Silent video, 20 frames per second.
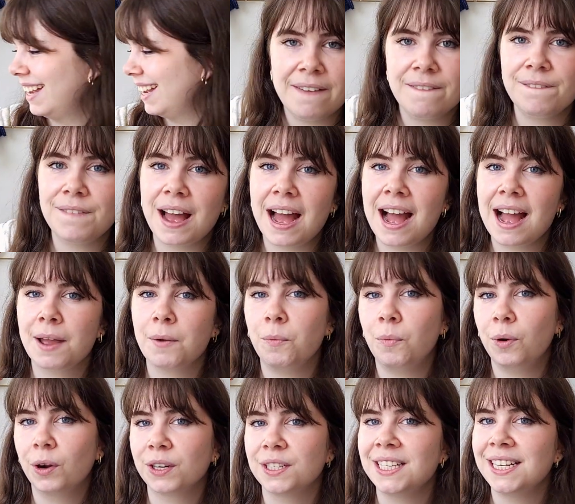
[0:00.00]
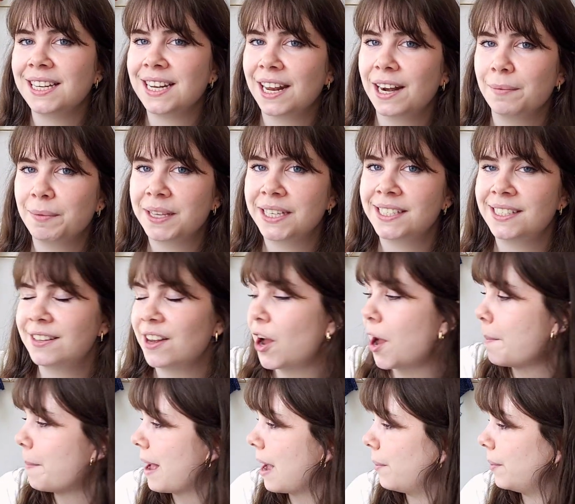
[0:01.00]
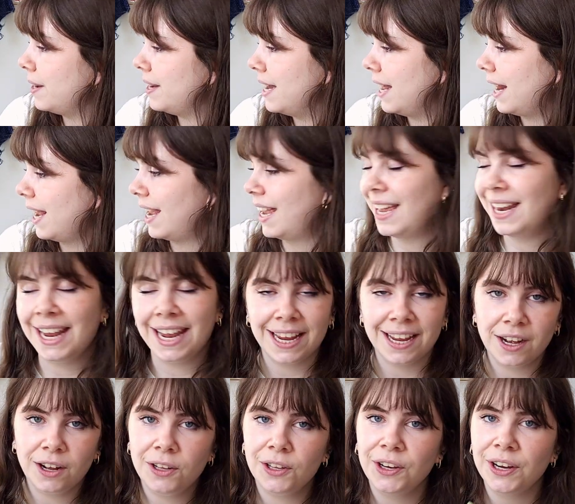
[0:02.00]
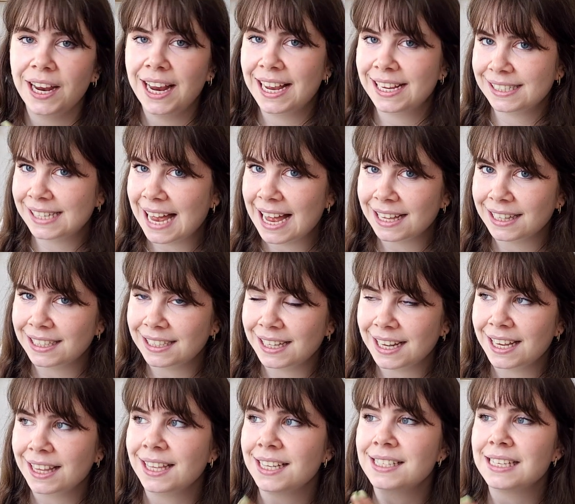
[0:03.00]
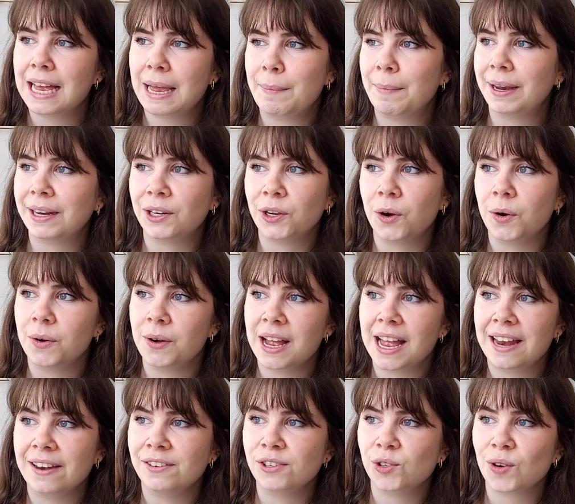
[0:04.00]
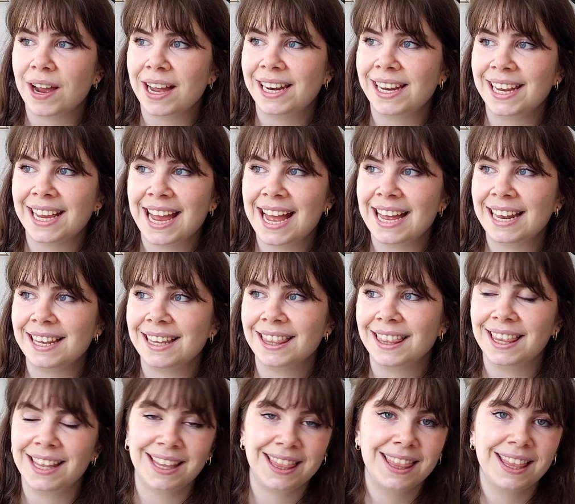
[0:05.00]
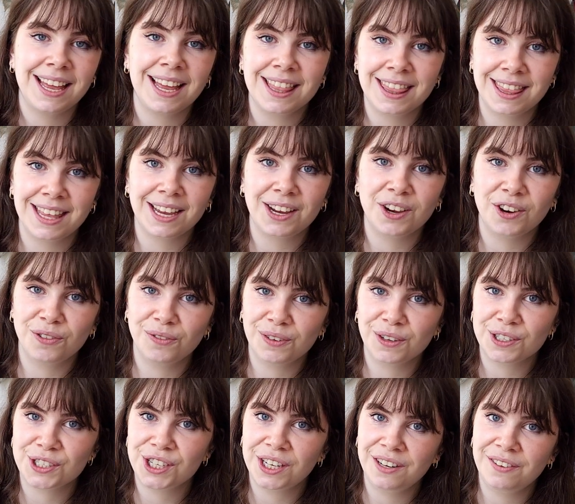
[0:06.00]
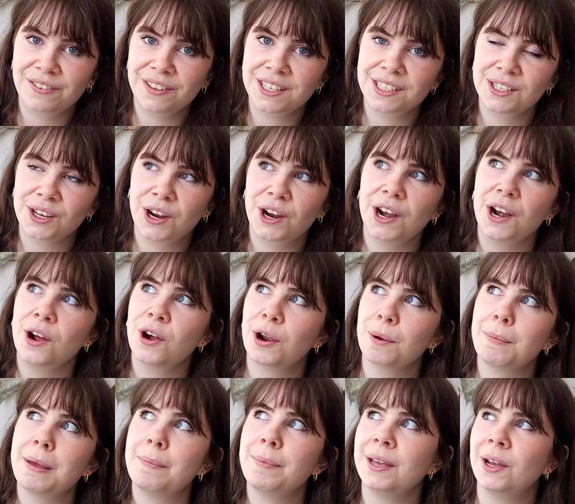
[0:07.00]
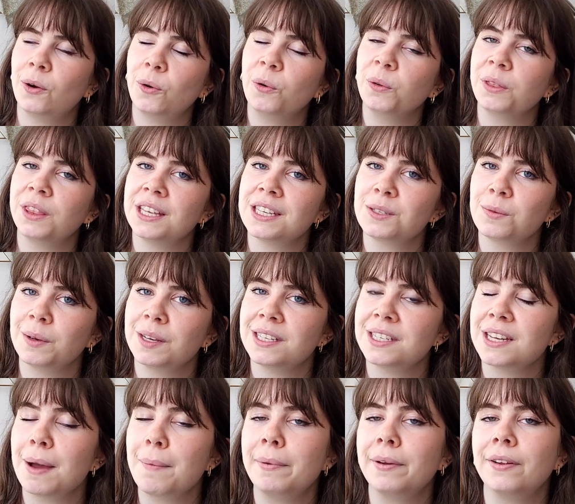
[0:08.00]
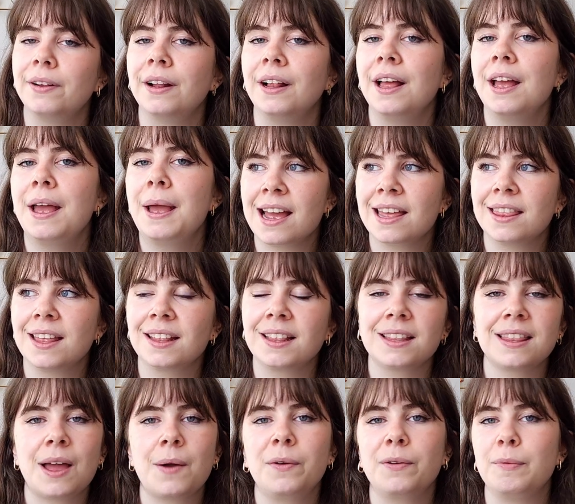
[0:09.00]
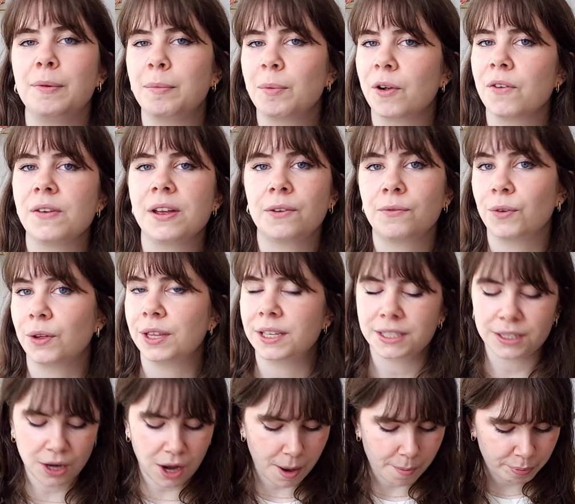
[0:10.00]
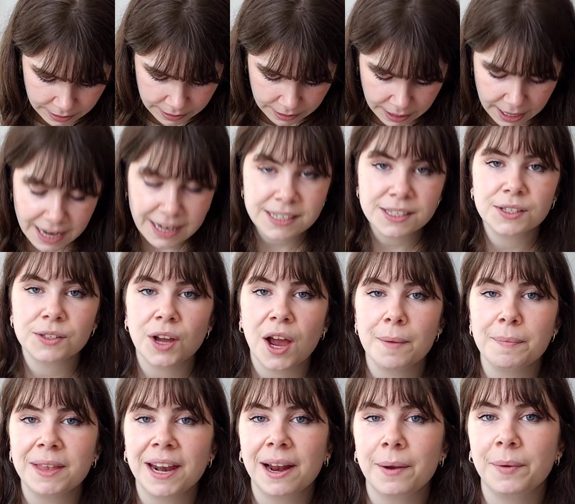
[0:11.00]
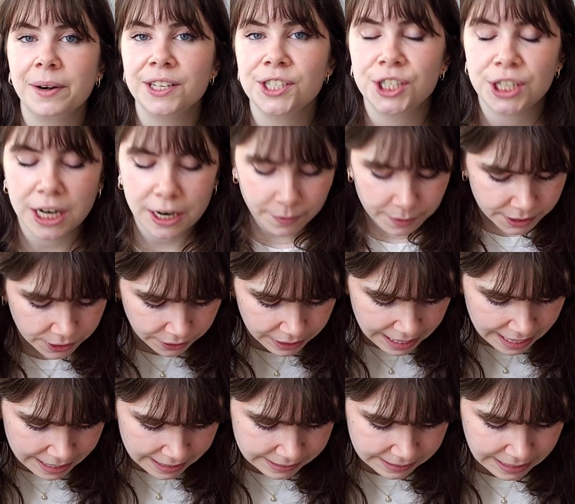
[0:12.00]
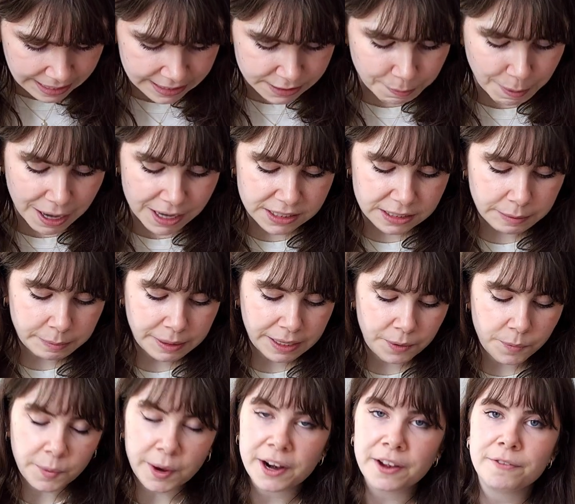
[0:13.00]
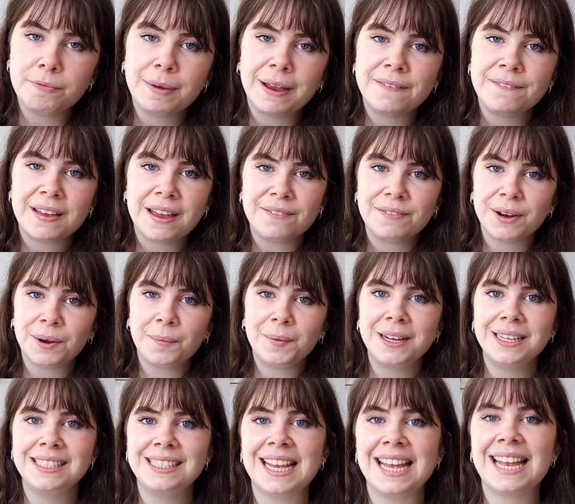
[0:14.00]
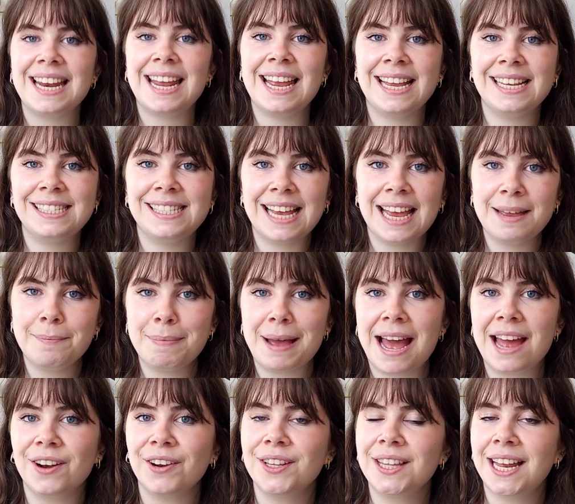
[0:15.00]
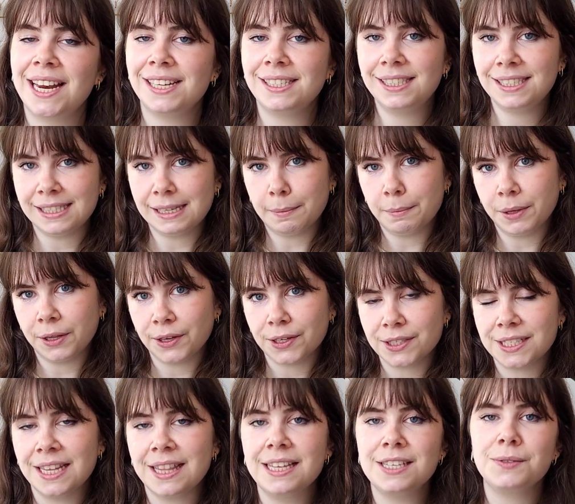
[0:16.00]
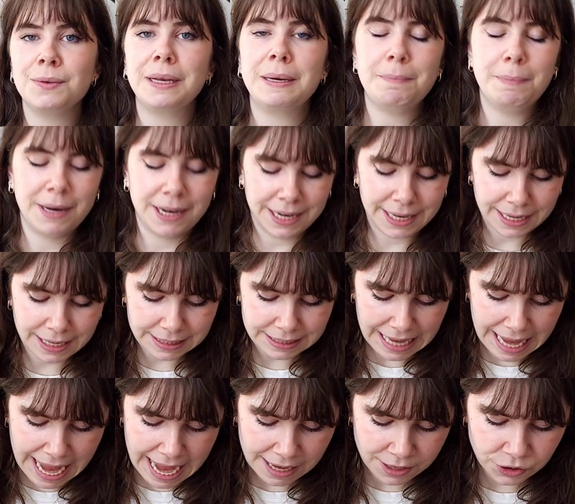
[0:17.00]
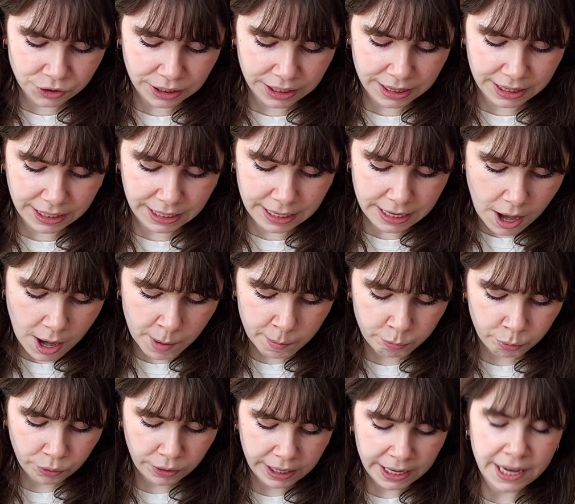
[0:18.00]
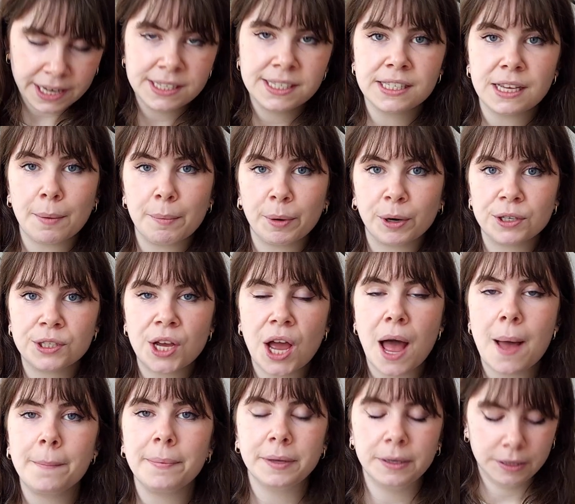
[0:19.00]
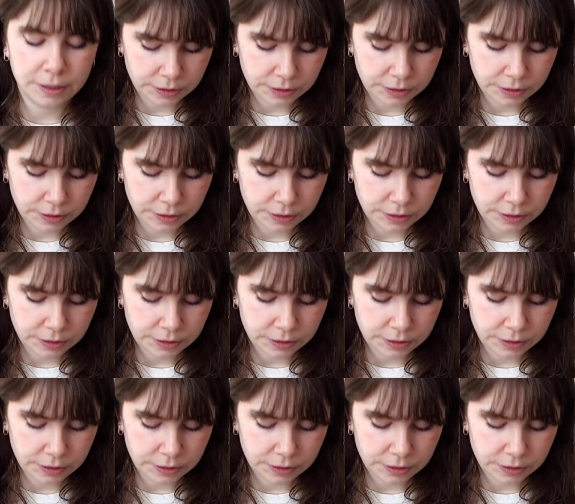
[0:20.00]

If I were to knit up this top, I would knit it in a color exactly like this. I might go and try to get a thicker version of this yarn, or maybe hold this one double. I think that that would be perfect for this top. The next top that I want to share with you guys is possibly one of my favorite ones. It is a pattern that is similar to this one, but it is actually the Umbria summer top.